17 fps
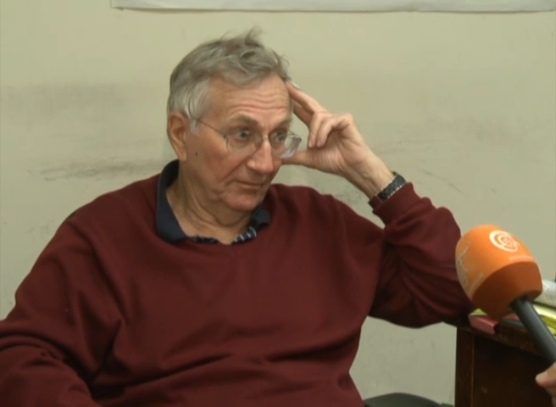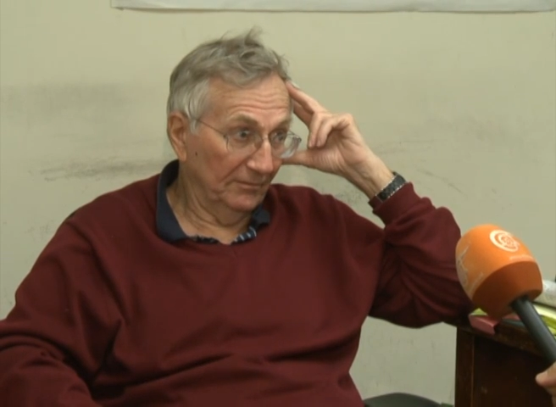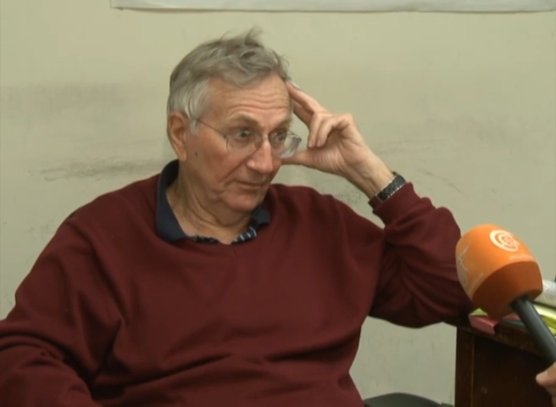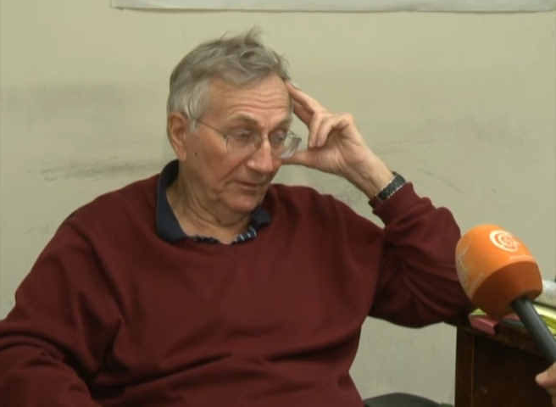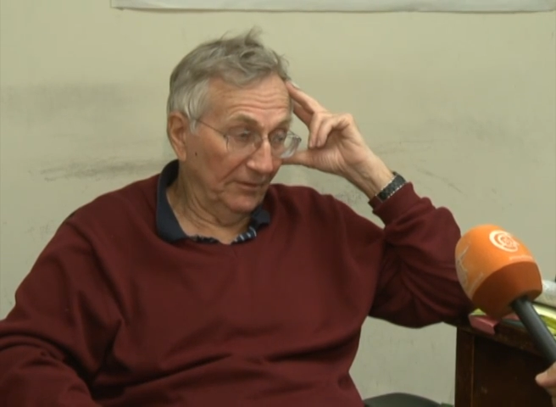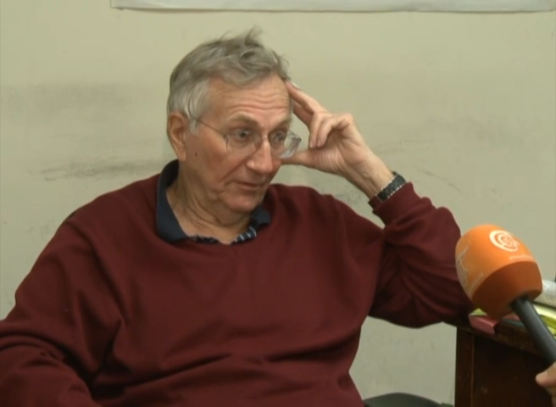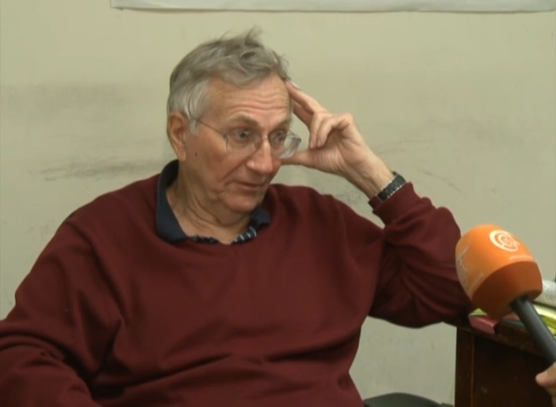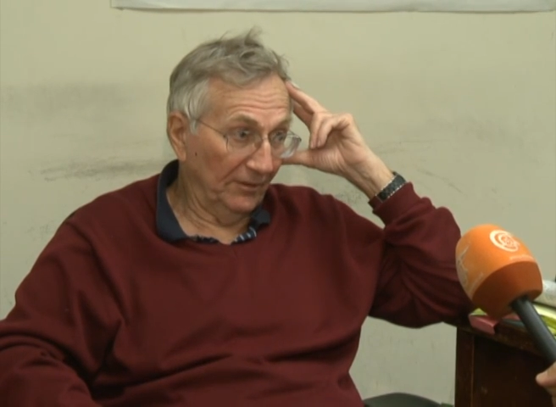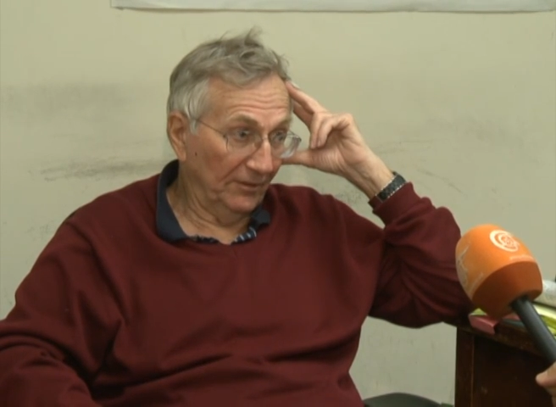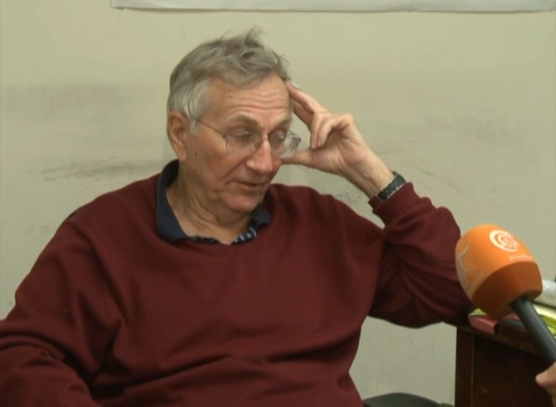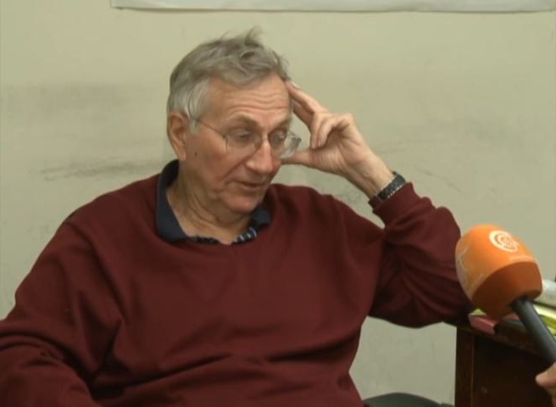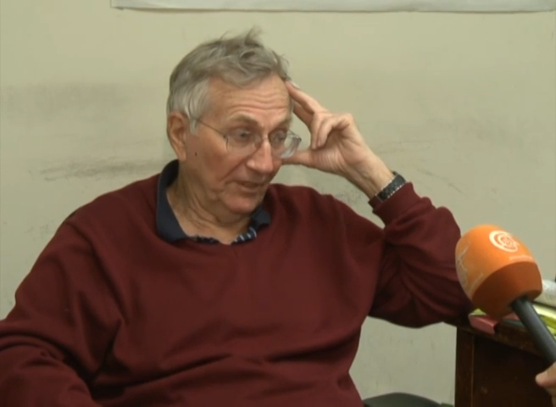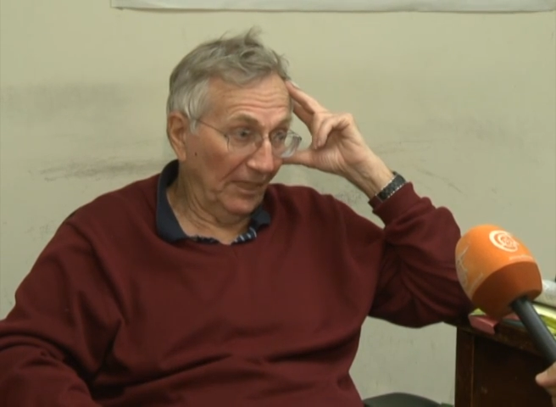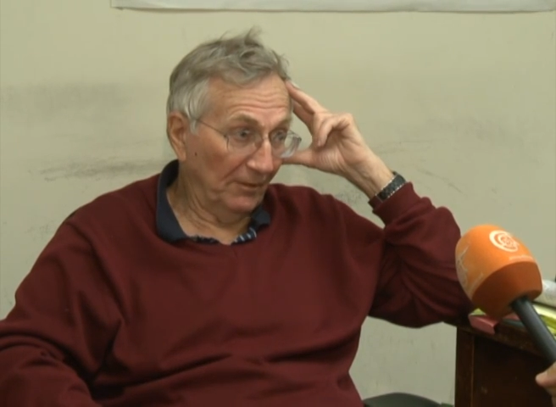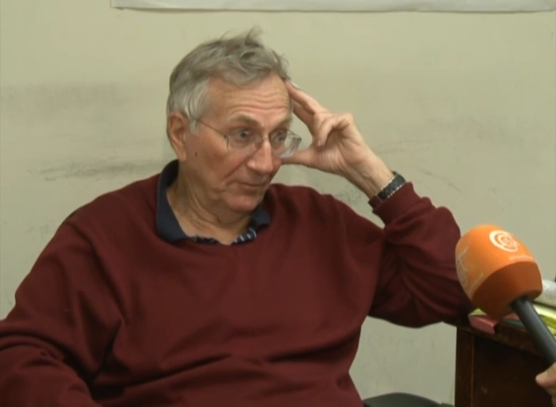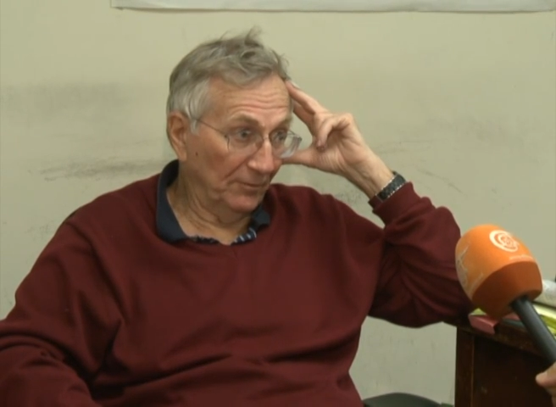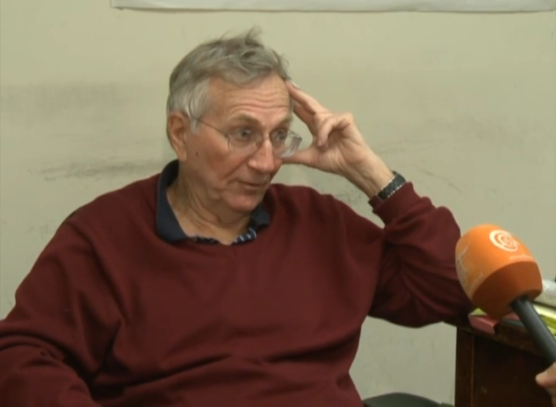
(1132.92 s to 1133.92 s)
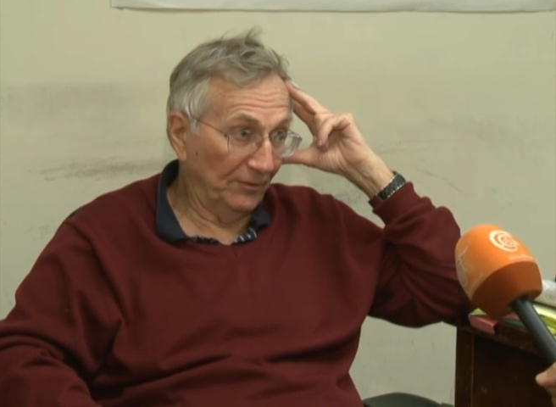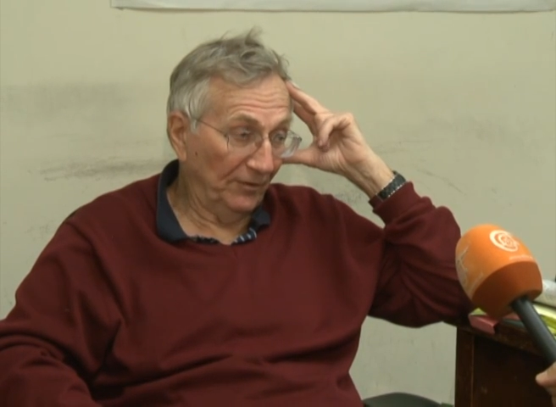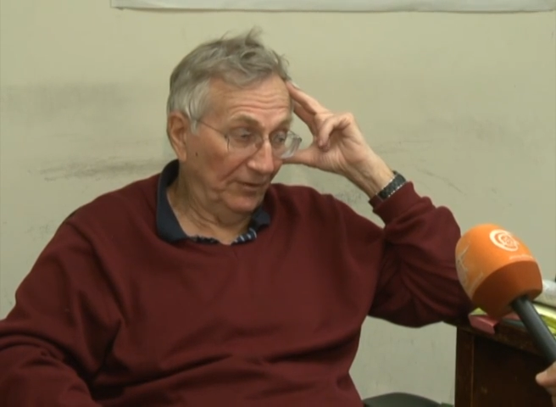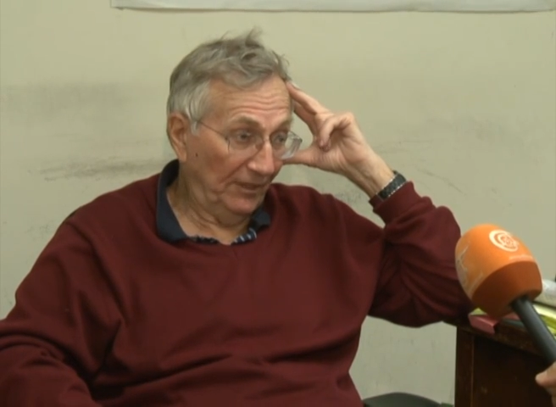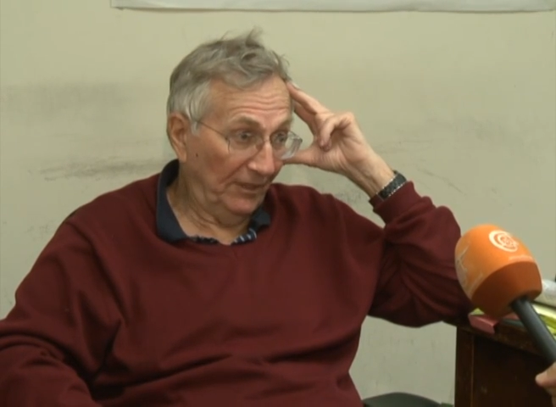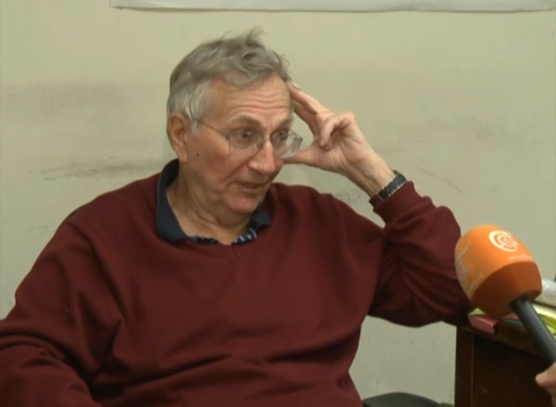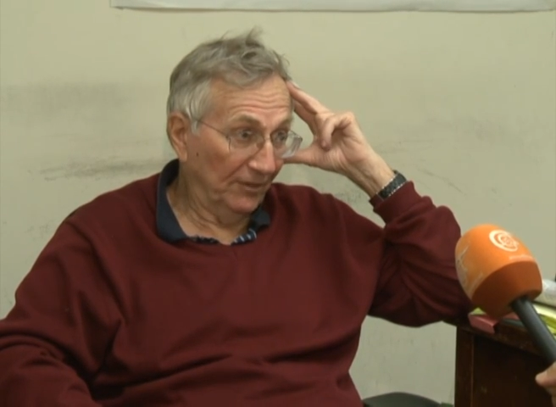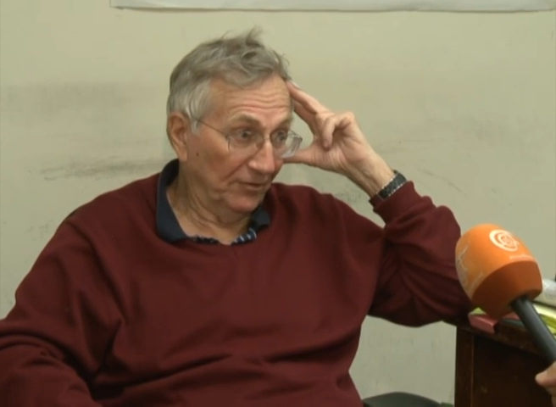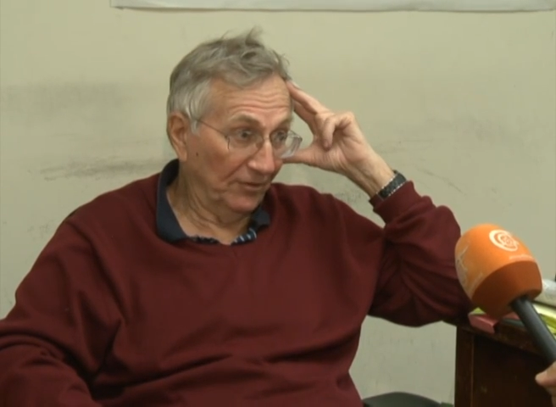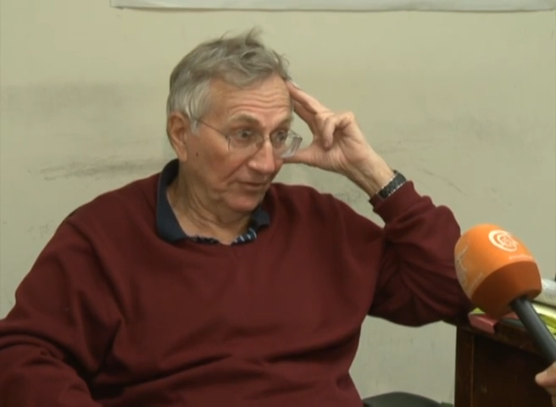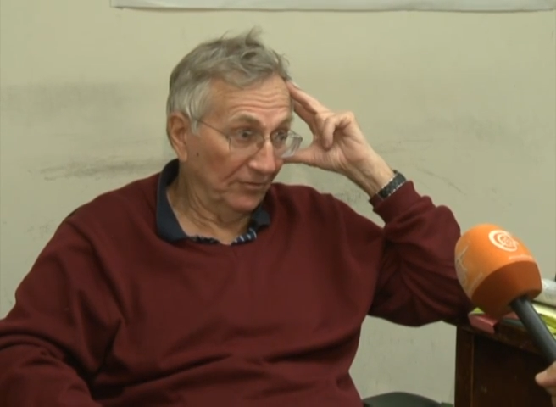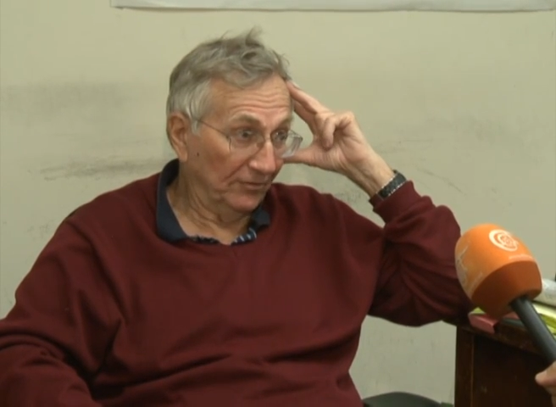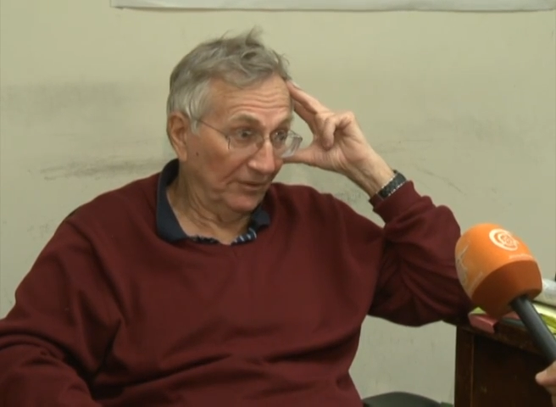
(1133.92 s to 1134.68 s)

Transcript: You know, there's times when you need Israel